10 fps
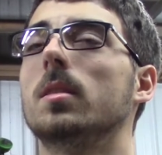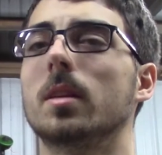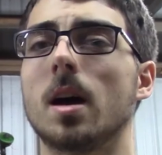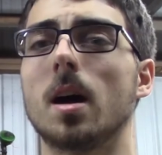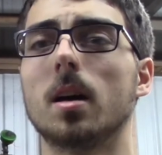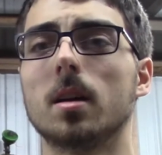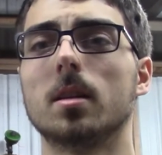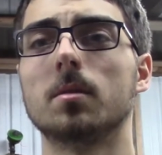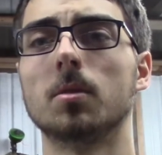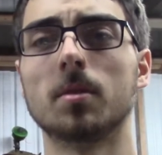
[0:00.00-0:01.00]
Yeah,
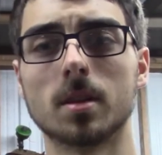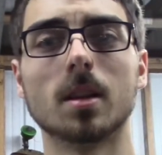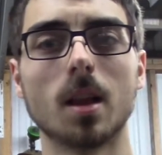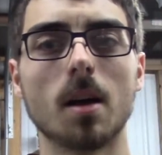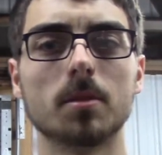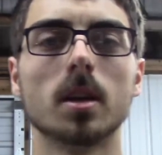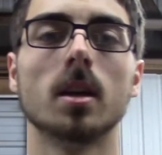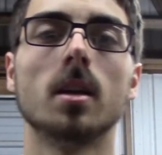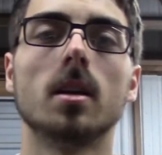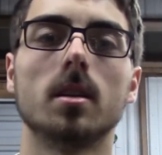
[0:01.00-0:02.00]
move it to the left
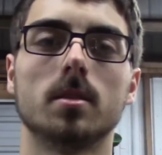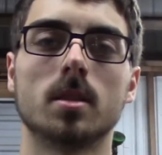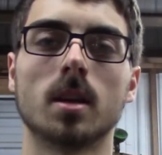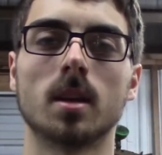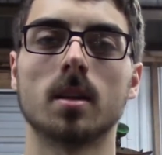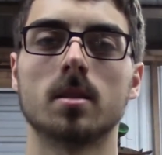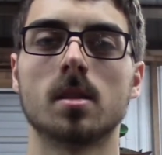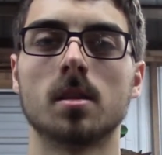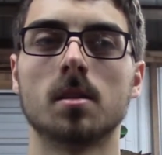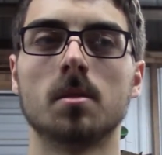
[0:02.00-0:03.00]
to get it
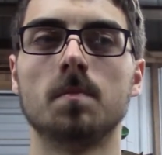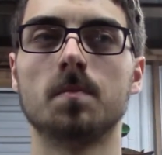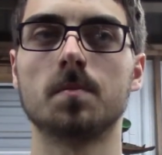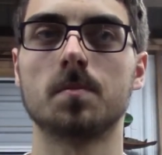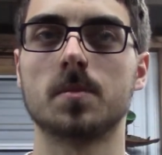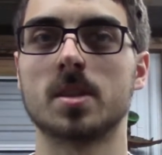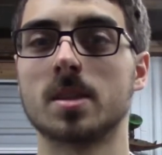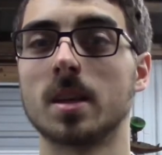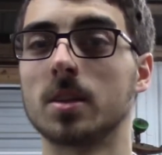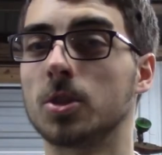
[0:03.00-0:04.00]
to
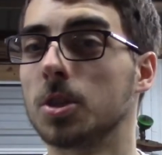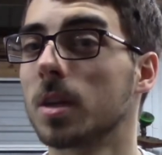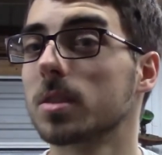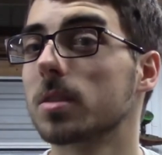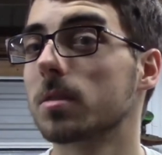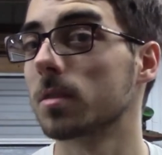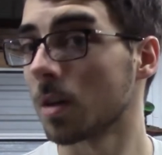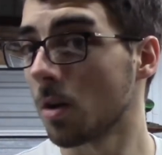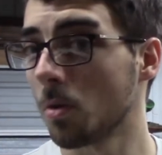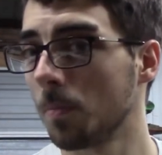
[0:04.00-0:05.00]
sit just
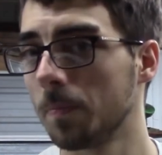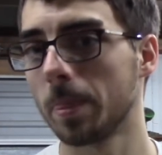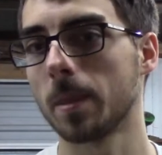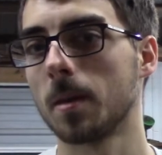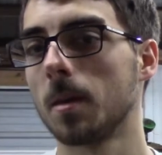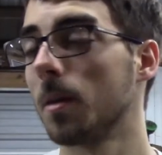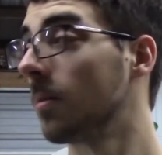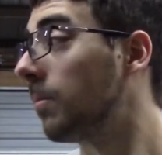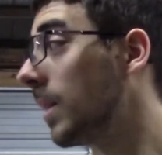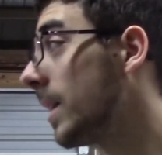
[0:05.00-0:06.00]
so.
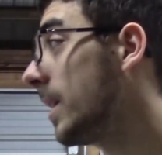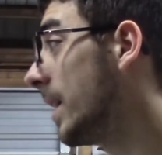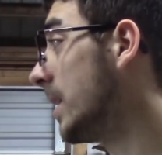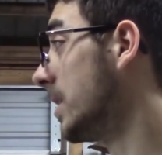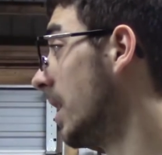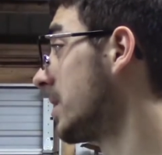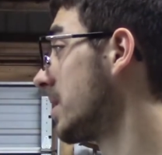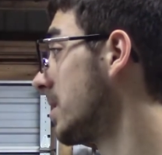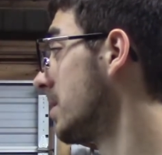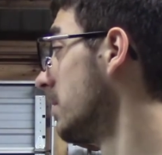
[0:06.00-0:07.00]
But it
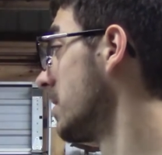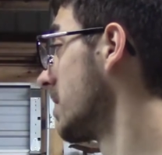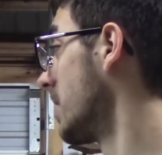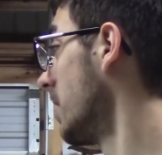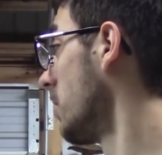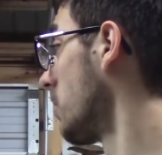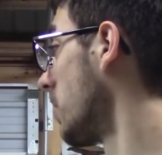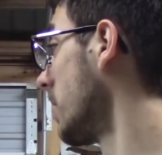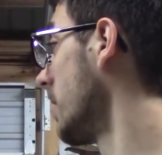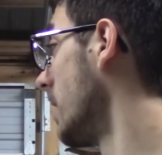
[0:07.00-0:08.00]
does seal
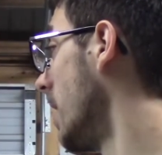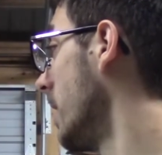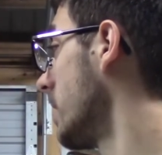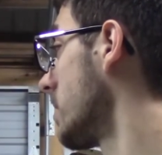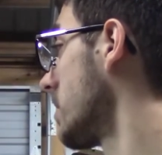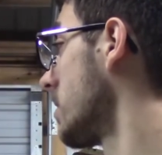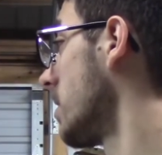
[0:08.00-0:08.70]
really nice.